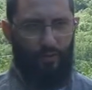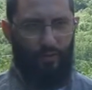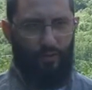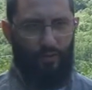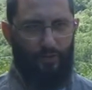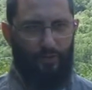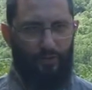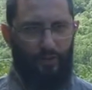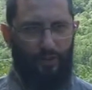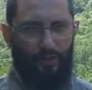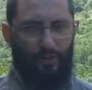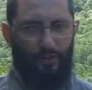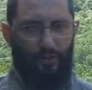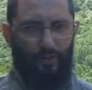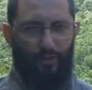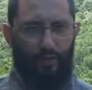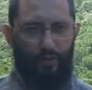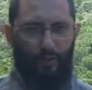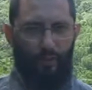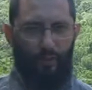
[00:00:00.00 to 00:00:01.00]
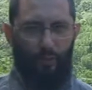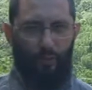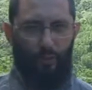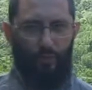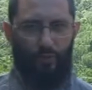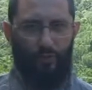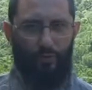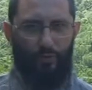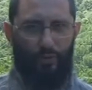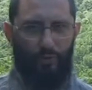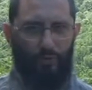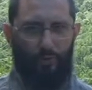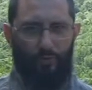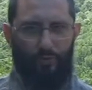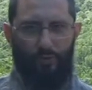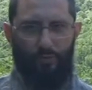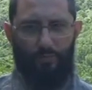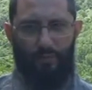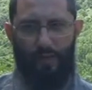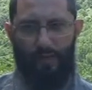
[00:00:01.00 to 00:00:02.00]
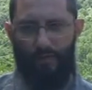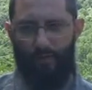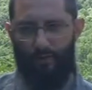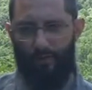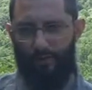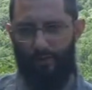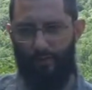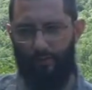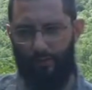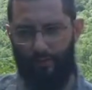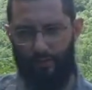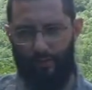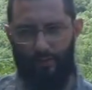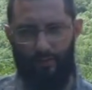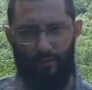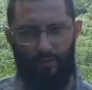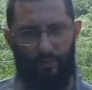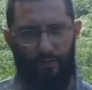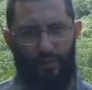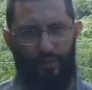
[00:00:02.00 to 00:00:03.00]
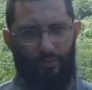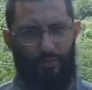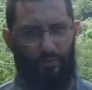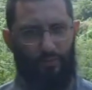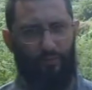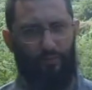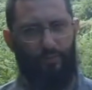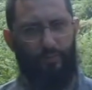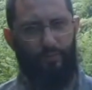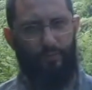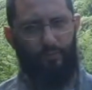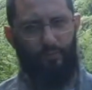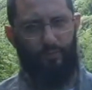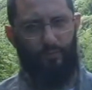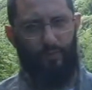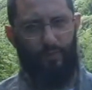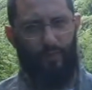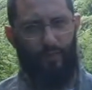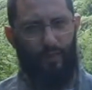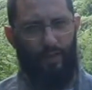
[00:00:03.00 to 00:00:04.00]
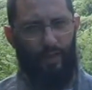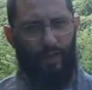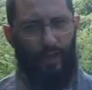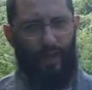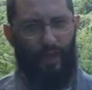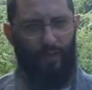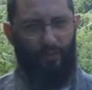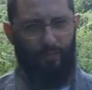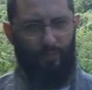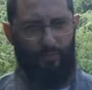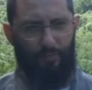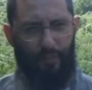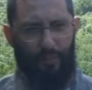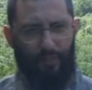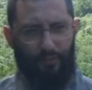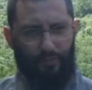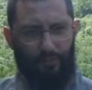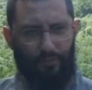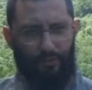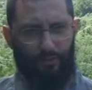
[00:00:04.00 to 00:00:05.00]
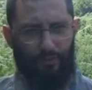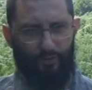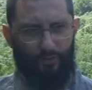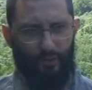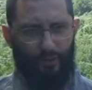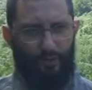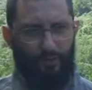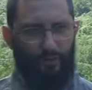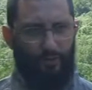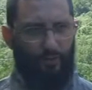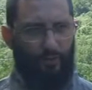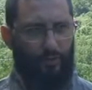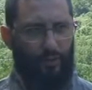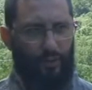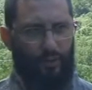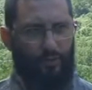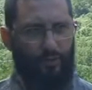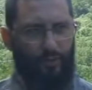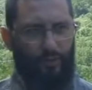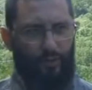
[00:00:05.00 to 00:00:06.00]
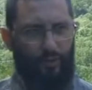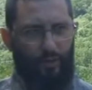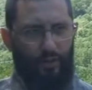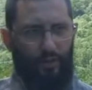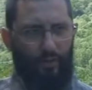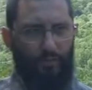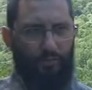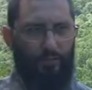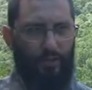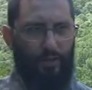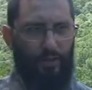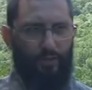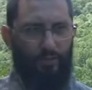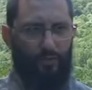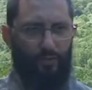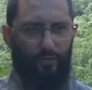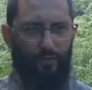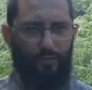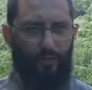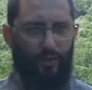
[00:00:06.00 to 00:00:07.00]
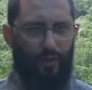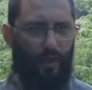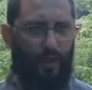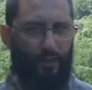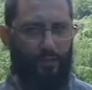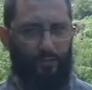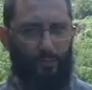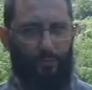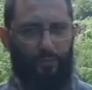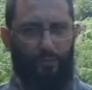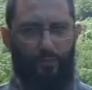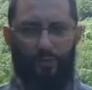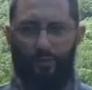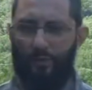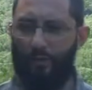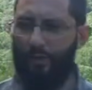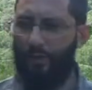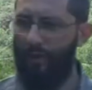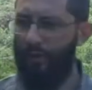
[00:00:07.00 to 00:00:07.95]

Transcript: But you see, we're supposed to be better than the other people. As ambassadors of Jesus Christ, ministers of the gospel,